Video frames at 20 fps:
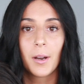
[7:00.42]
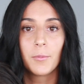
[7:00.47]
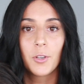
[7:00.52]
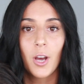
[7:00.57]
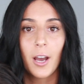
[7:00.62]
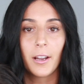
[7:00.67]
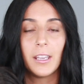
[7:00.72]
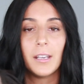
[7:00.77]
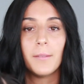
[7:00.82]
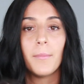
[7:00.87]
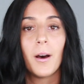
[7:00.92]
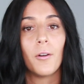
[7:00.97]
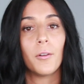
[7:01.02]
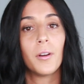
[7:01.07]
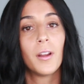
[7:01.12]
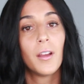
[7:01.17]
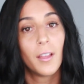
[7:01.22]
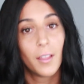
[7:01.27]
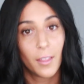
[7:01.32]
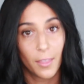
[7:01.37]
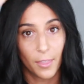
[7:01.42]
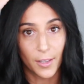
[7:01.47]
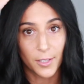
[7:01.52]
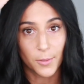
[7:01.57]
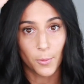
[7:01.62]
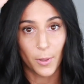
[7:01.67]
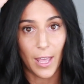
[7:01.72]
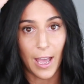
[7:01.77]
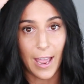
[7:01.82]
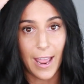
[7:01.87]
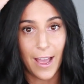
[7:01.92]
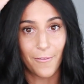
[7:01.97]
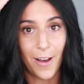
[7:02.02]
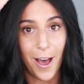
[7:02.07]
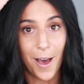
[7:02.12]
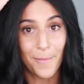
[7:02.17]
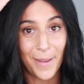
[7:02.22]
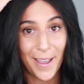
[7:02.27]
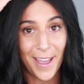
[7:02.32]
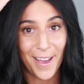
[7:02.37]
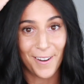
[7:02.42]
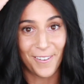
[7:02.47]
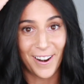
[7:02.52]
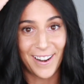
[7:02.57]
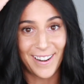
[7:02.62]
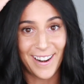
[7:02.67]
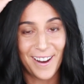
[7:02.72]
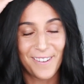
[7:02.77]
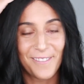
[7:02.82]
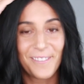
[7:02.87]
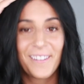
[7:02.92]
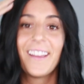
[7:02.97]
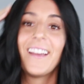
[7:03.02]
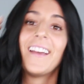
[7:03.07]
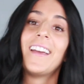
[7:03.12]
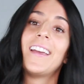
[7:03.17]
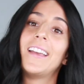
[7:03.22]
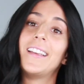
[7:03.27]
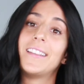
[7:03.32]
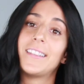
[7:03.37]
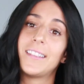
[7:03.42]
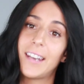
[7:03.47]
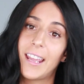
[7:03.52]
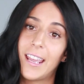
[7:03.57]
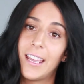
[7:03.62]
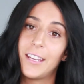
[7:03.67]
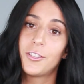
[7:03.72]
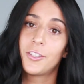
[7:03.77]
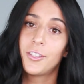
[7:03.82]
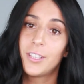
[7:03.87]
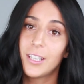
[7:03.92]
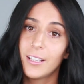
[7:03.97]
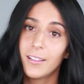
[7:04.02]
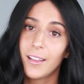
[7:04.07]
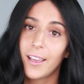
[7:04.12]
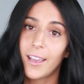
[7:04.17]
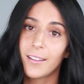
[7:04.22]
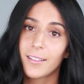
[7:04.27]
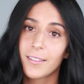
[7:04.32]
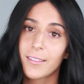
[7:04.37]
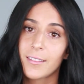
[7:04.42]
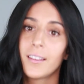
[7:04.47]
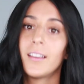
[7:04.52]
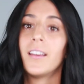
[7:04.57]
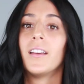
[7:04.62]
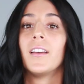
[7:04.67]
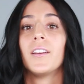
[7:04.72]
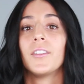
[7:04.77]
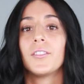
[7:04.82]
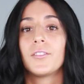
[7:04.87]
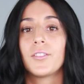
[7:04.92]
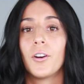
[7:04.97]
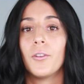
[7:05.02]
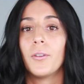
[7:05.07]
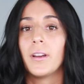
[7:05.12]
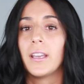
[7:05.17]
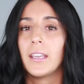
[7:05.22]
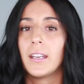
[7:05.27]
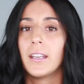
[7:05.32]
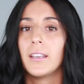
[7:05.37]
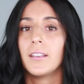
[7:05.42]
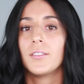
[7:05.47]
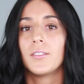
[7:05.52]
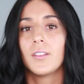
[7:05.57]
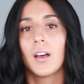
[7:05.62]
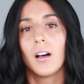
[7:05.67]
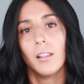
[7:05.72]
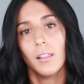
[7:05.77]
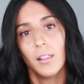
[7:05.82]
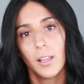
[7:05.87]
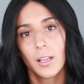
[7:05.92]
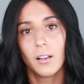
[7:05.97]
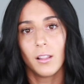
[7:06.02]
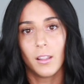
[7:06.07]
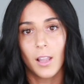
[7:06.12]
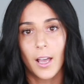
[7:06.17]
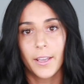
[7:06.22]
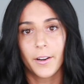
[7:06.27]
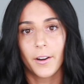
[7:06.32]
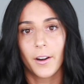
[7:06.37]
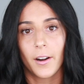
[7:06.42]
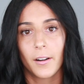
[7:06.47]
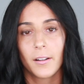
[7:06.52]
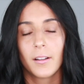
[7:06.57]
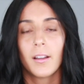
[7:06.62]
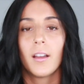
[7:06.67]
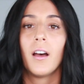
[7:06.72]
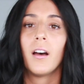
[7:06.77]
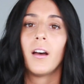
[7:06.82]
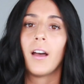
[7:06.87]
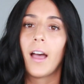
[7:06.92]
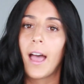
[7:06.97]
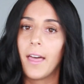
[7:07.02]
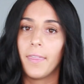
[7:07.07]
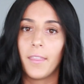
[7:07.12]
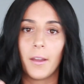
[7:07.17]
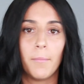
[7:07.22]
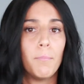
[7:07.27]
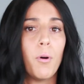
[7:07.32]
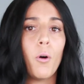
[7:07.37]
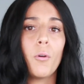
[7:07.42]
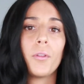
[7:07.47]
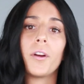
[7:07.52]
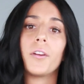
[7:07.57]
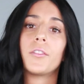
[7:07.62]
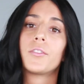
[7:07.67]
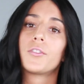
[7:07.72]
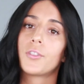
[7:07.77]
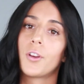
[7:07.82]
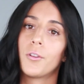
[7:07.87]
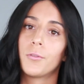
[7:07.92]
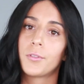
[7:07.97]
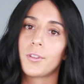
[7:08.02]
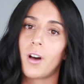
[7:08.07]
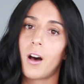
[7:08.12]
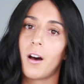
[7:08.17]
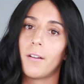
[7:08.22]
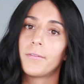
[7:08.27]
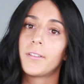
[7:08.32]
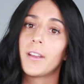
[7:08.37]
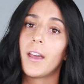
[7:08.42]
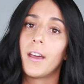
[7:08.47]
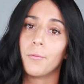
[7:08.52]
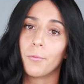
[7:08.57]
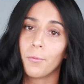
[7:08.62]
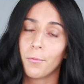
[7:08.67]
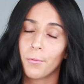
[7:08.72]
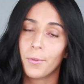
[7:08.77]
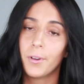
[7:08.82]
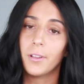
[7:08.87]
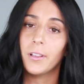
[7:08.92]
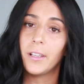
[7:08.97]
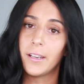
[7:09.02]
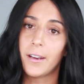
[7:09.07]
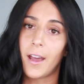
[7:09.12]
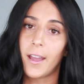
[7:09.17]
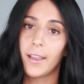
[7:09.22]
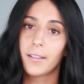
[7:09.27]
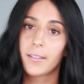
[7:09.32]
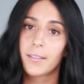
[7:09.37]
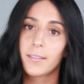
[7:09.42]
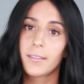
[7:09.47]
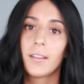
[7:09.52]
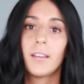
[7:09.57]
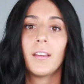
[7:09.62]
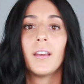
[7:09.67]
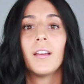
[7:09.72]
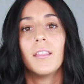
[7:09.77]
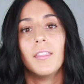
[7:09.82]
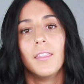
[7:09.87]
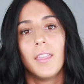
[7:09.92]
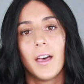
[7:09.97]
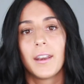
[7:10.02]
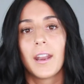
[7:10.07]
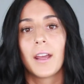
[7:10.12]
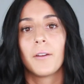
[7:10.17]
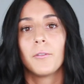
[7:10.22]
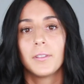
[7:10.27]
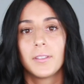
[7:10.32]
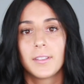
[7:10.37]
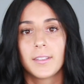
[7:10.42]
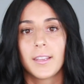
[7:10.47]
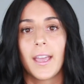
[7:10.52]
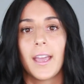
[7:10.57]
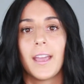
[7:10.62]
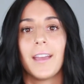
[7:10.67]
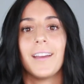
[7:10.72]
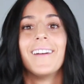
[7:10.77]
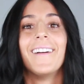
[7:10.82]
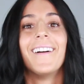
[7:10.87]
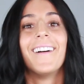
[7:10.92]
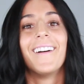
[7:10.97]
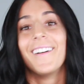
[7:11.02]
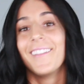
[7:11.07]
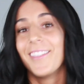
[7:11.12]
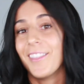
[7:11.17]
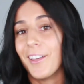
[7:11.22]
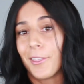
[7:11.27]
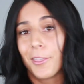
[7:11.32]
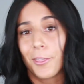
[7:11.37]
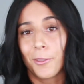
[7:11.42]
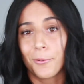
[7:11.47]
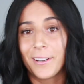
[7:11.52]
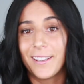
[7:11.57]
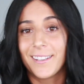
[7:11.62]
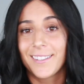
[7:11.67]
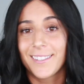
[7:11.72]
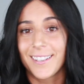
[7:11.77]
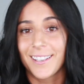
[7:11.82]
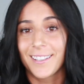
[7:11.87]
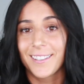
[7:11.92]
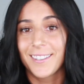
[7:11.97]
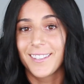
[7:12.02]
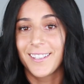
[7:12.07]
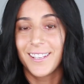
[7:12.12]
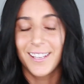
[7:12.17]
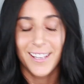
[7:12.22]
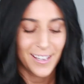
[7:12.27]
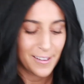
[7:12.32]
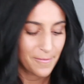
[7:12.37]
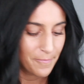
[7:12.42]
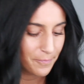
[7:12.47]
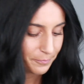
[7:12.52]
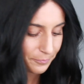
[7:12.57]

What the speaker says: I'm talking about. This one that I have on my head right now is an HD lace. So it is a little lighter and they both are so soft and really nice. Then I would say the 360,